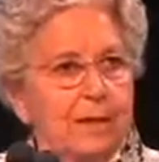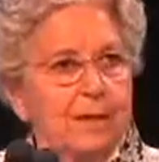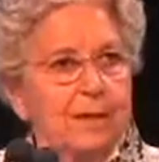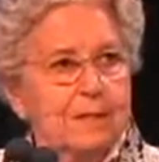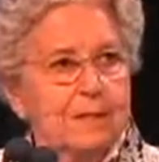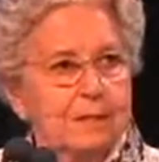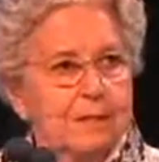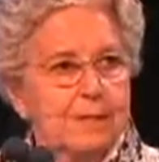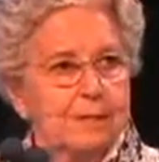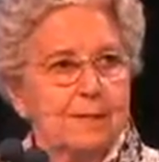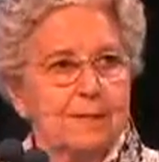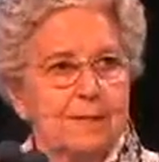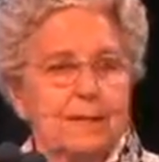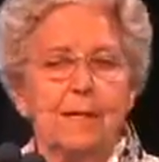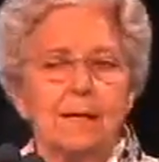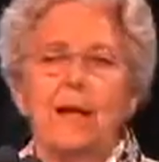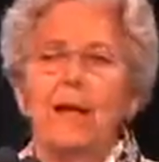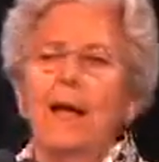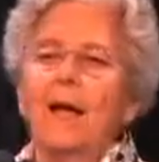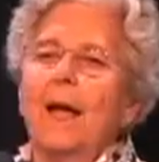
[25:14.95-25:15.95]
And
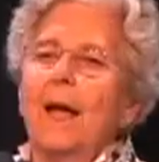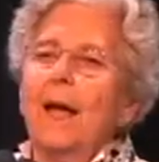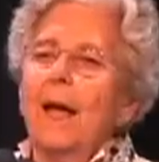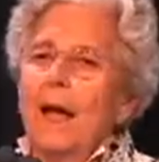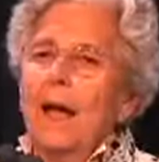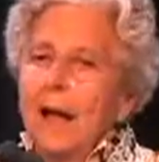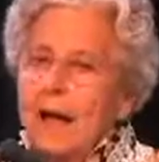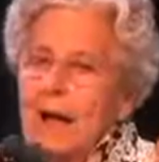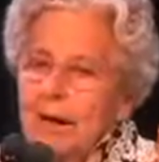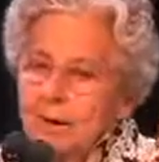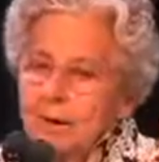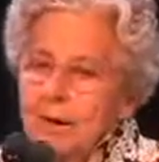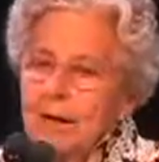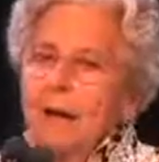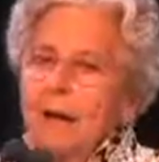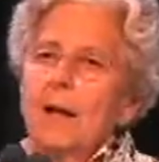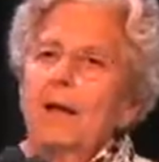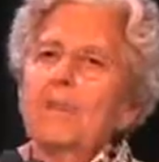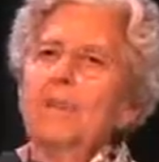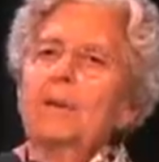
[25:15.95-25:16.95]
there are many other
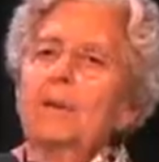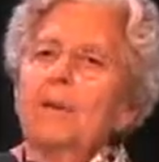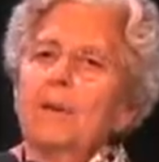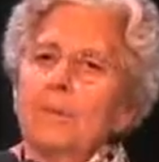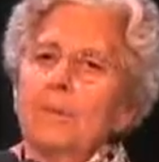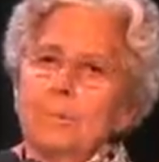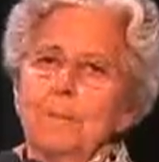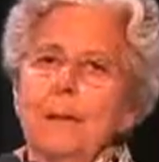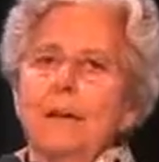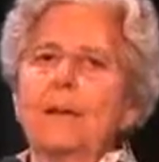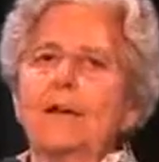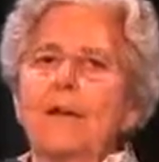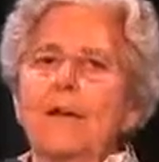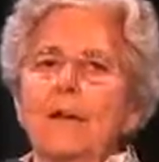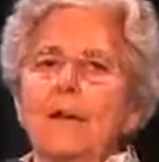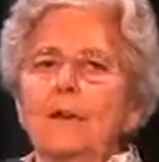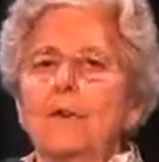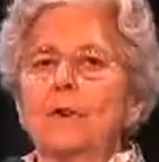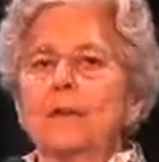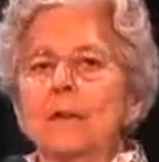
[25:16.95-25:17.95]
legal questions
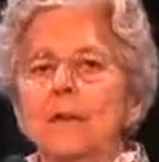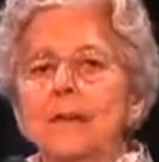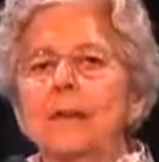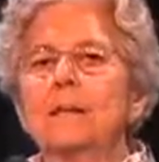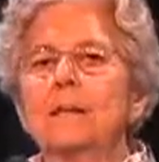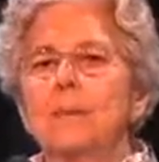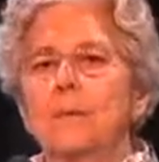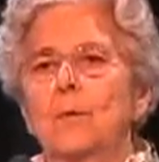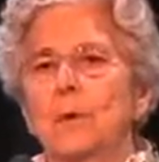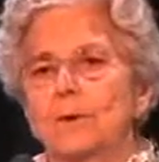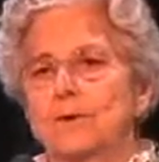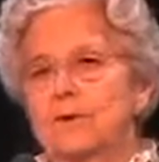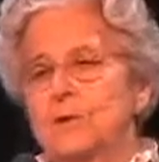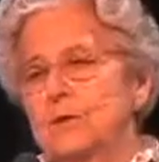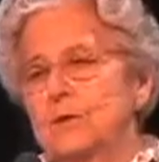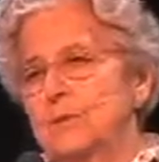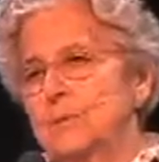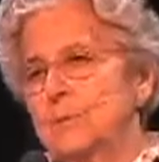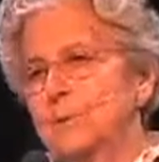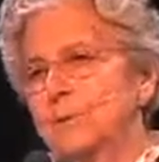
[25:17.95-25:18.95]
which uh, become
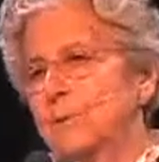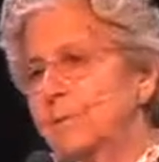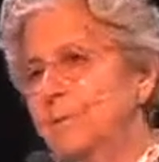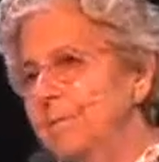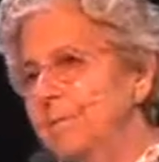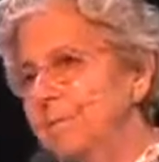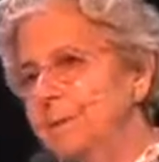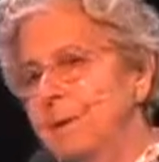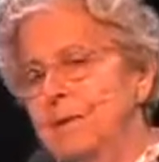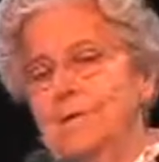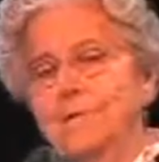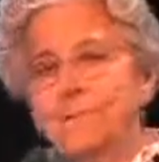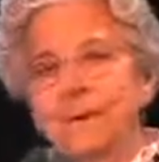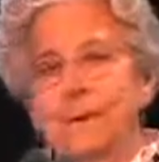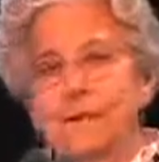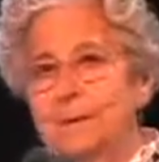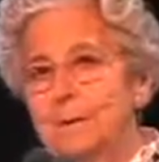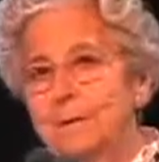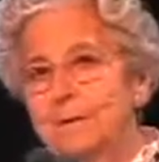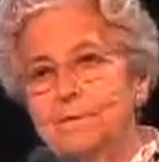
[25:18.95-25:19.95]
a fascinating
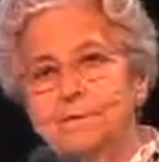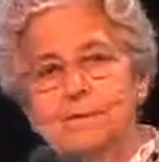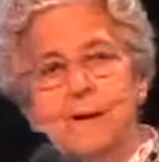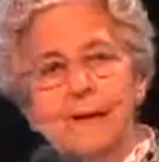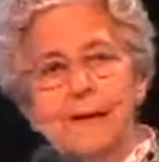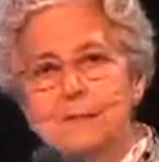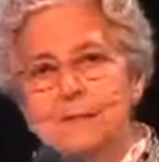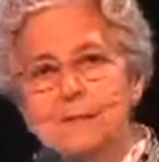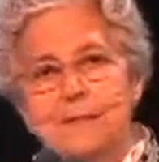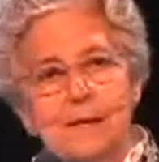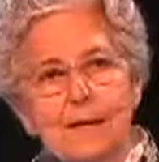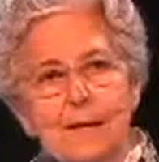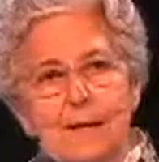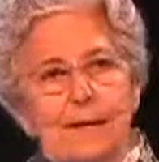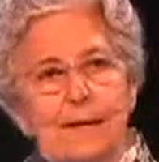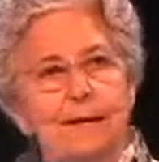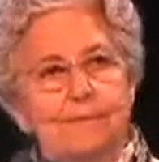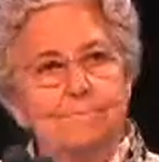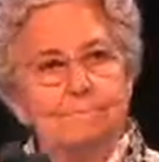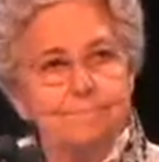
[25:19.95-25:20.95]
and
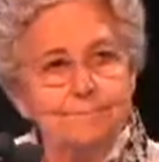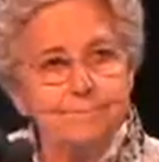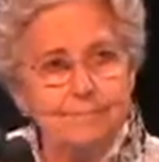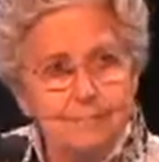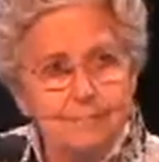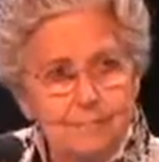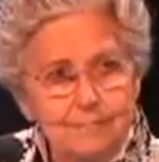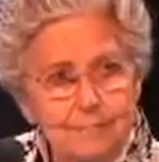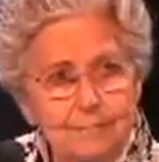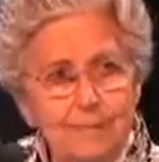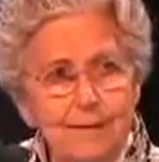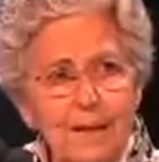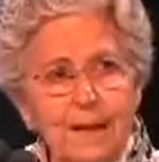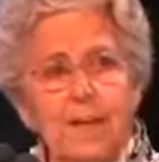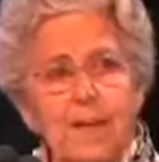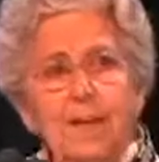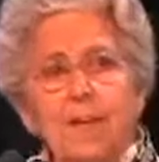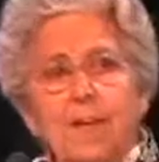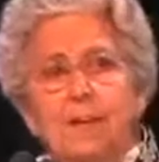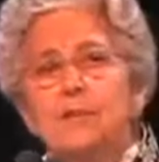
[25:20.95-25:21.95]
interesting
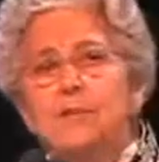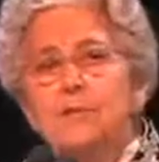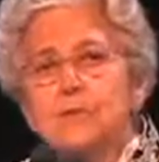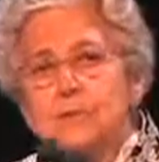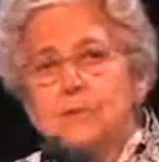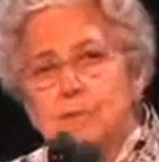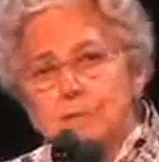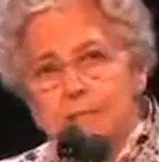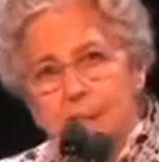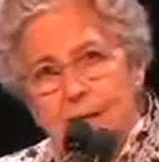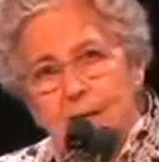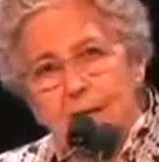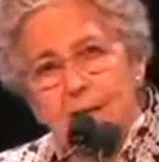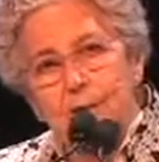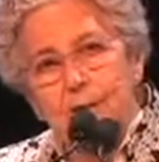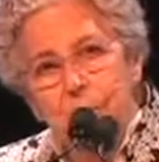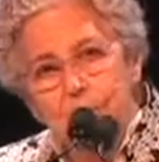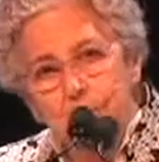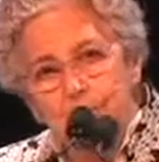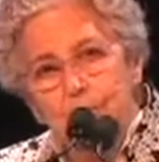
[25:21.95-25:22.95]
new
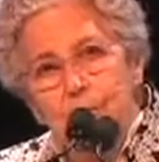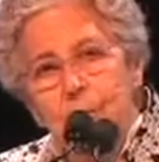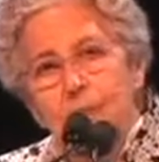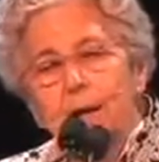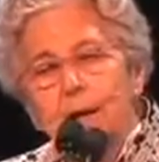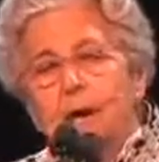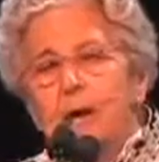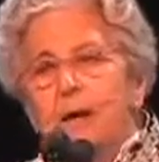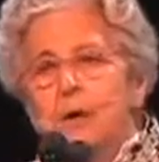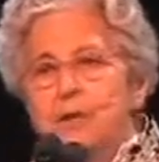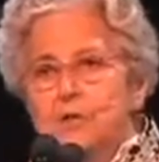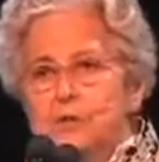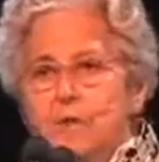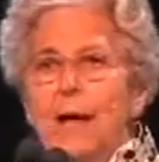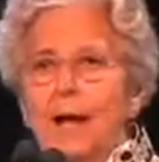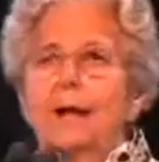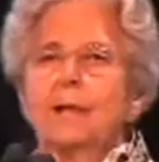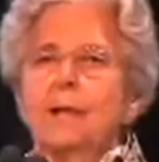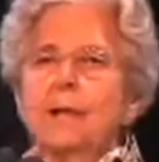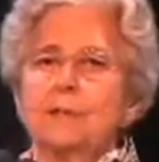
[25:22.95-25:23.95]
challenge uh,
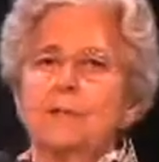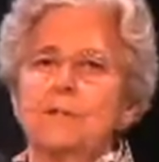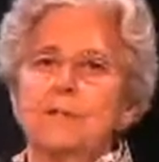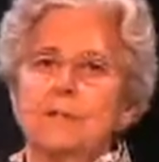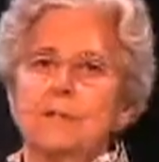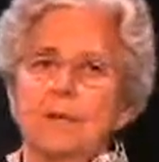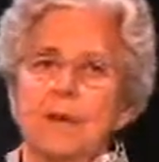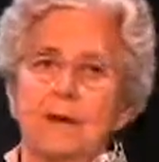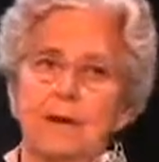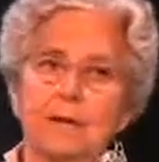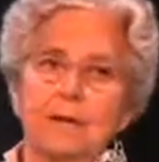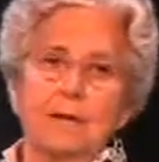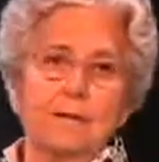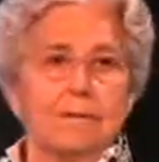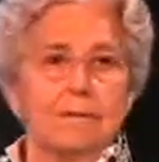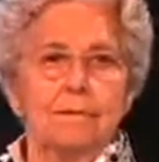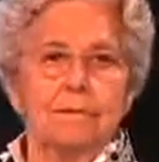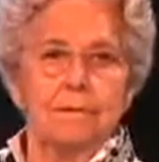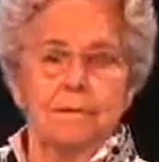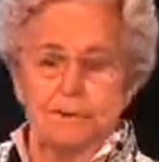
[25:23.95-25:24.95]
uh for, for
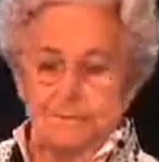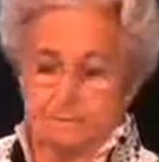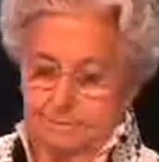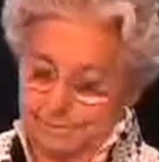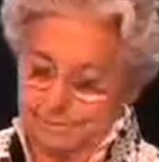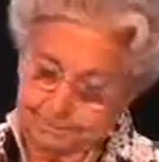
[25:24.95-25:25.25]
me.